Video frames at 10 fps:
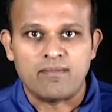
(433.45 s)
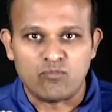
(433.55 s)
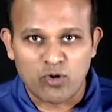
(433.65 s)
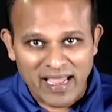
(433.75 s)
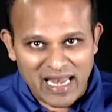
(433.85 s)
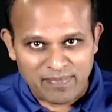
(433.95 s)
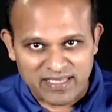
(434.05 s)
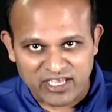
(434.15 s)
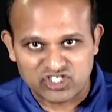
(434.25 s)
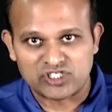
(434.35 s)
Mobile
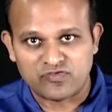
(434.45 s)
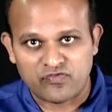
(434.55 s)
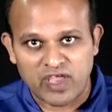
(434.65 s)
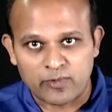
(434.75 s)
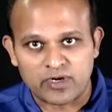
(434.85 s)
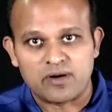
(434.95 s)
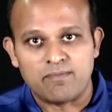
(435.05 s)
applications favor